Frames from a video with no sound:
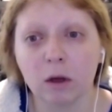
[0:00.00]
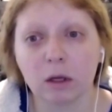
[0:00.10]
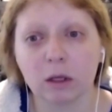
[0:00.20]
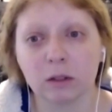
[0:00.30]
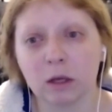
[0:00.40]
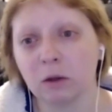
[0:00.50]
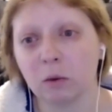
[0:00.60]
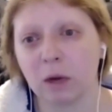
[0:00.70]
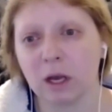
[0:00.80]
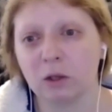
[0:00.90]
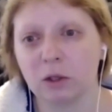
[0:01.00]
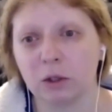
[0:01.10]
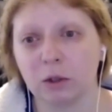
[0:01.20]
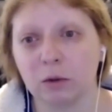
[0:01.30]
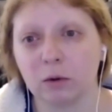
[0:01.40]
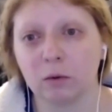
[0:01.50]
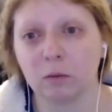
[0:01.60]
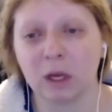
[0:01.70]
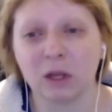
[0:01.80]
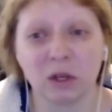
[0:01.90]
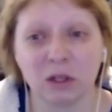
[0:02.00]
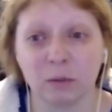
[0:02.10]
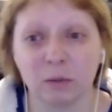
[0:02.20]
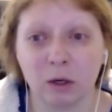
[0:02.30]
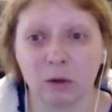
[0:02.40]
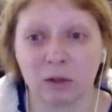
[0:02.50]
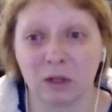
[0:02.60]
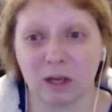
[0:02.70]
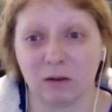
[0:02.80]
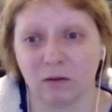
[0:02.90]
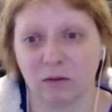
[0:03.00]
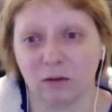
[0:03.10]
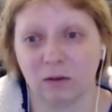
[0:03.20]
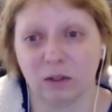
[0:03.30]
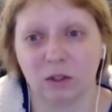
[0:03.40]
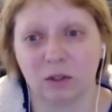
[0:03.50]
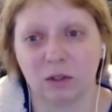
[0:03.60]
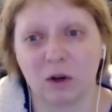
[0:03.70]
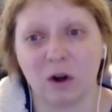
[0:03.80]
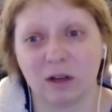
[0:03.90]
is not the way to make things better in life. It's just not.